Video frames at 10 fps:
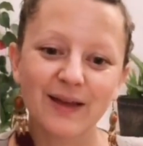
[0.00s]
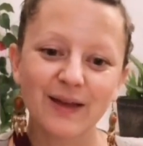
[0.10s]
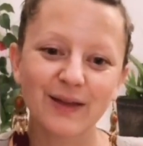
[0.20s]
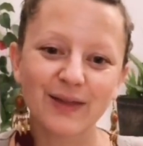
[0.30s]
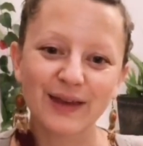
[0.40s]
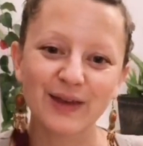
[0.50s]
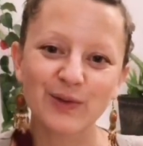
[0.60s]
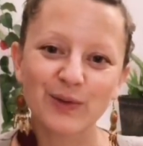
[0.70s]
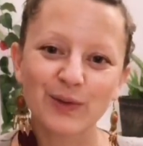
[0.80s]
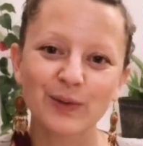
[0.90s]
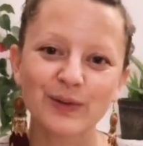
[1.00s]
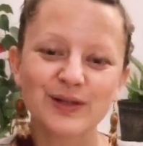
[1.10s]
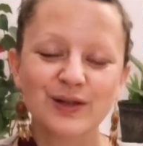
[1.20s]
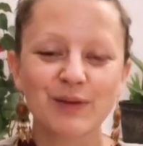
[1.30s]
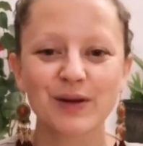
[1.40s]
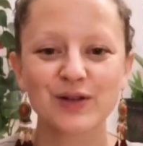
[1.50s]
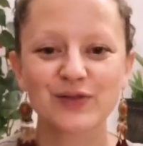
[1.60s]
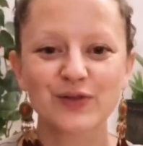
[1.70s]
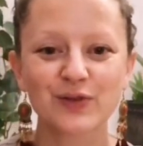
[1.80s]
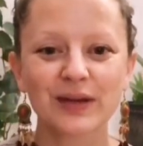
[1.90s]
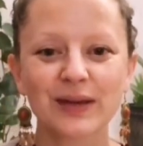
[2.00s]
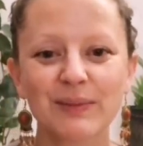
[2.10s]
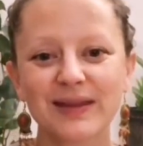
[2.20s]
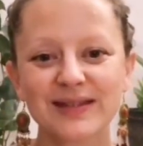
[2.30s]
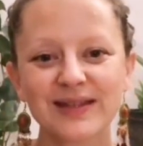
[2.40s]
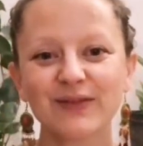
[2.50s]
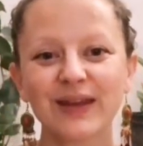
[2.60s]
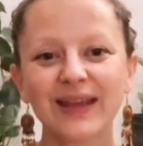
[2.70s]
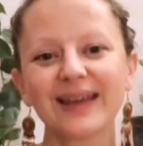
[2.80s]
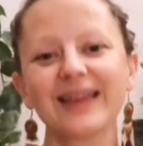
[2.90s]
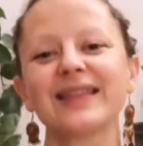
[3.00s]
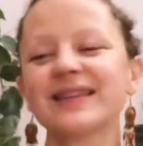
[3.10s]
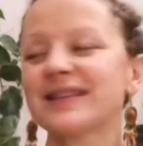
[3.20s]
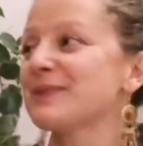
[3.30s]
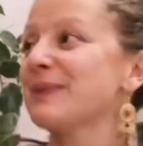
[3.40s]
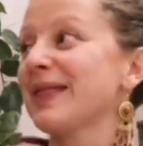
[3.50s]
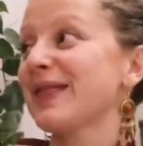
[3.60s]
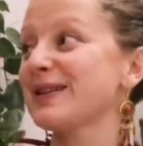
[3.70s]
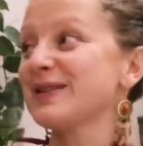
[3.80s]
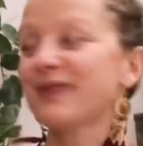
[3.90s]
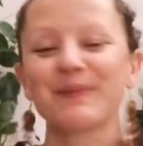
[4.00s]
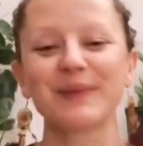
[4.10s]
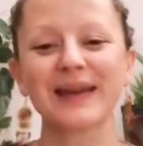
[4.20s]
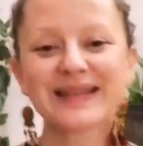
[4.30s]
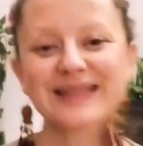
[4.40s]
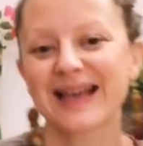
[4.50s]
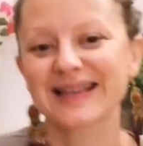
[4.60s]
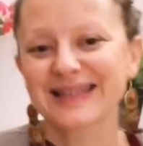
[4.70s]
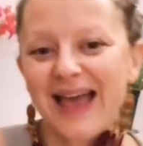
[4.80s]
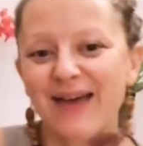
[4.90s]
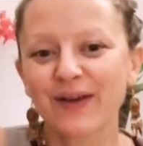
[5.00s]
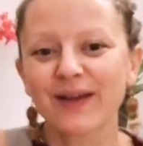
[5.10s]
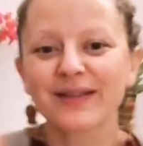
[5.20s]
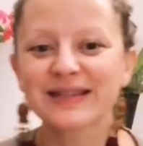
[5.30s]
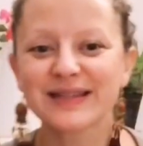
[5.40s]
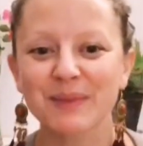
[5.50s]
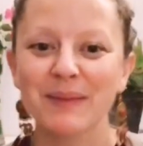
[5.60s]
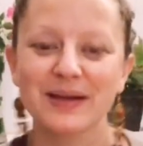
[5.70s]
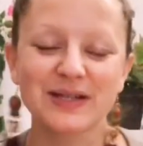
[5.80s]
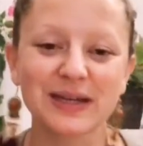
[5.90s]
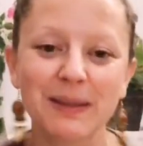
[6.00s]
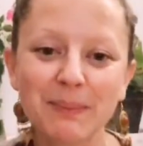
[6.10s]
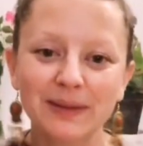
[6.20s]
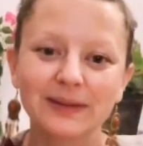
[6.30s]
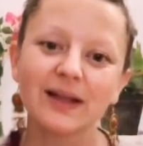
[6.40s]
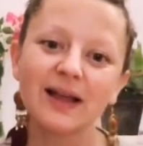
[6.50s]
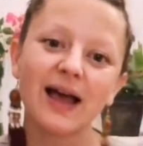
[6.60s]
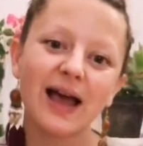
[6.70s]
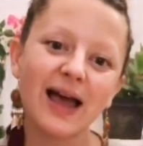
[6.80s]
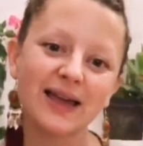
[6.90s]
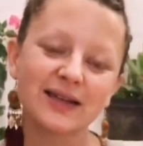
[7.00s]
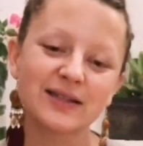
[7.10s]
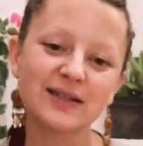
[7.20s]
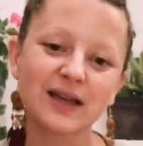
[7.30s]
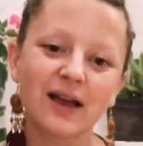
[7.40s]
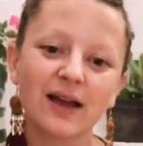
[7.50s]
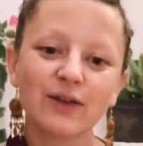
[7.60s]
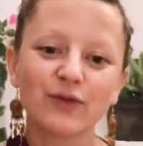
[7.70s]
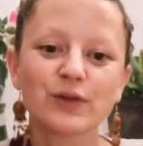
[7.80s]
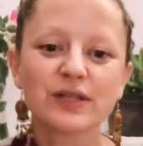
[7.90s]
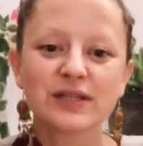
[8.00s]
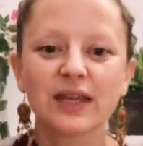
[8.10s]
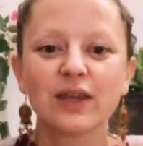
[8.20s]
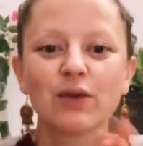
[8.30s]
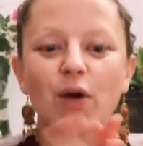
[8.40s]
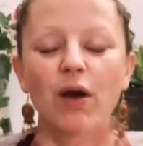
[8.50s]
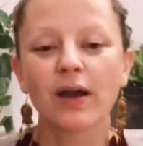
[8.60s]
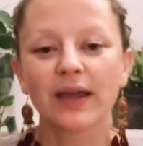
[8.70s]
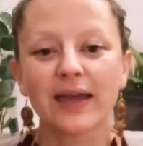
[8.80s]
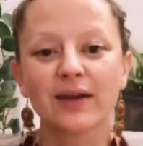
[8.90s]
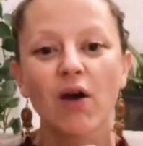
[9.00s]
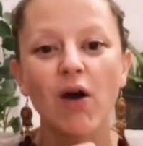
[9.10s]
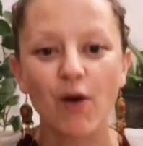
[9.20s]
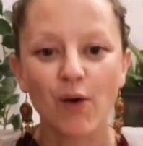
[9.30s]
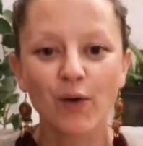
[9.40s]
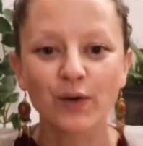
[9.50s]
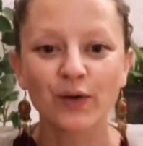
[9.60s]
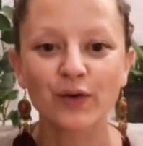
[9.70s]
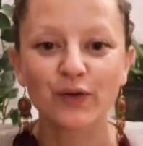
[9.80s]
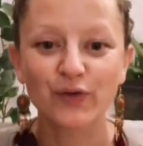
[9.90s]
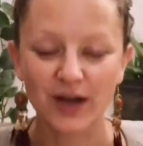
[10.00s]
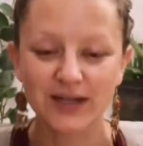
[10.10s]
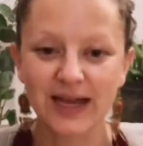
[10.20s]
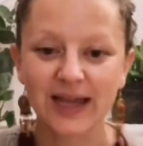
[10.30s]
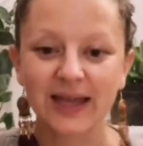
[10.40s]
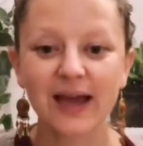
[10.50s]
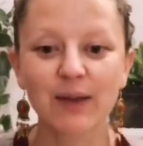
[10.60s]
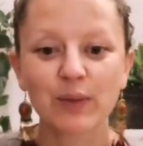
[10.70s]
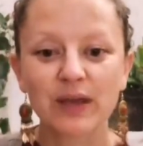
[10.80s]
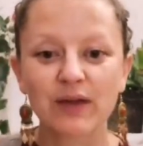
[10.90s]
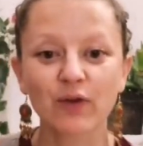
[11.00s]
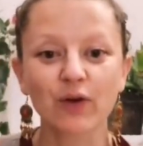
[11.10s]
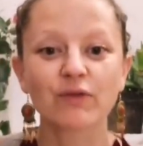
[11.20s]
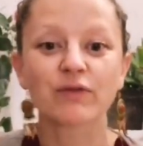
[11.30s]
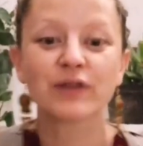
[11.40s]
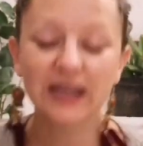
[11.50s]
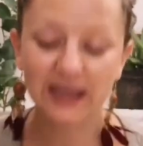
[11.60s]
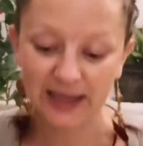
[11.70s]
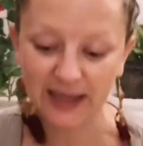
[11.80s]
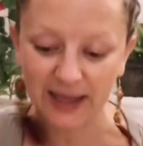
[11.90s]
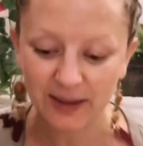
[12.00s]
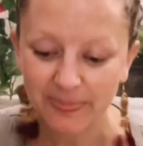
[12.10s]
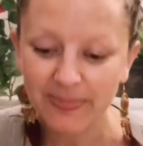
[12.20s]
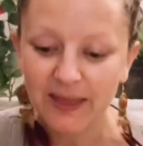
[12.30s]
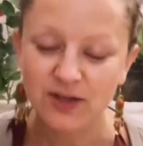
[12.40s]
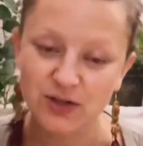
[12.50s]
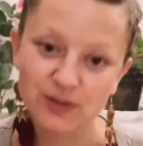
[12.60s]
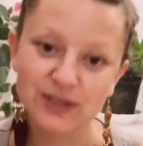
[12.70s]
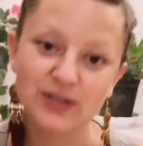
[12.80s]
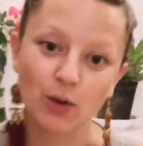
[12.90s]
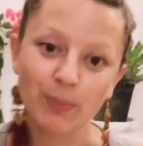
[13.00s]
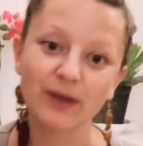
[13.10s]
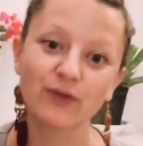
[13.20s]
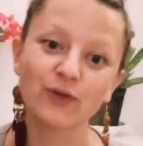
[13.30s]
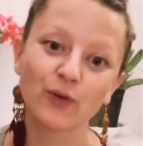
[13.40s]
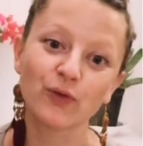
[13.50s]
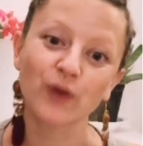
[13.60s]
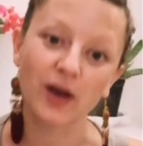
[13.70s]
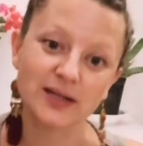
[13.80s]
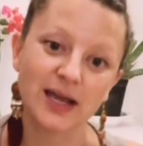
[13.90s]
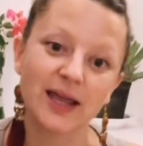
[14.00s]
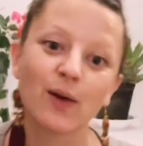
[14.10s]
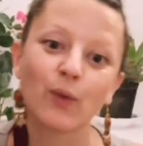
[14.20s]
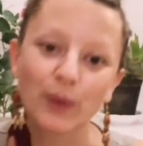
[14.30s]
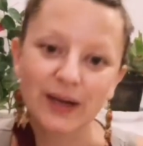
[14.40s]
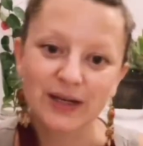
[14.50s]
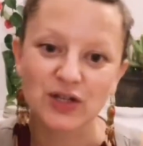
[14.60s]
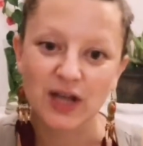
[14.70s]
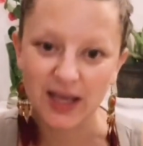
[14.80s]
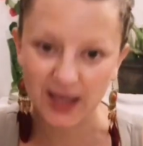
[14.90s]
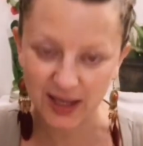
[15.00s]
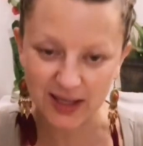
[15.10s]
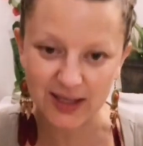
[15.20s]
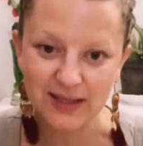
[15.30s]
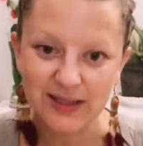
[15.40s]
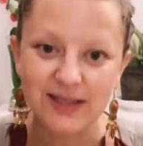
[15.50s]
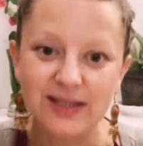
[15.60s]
Thank you all so much for joining me this evening. This has been 35 minutes as ever. This is my magic number. And I look forward to seeing you again on Friday. And we have got a really juicy topic for Friday, which is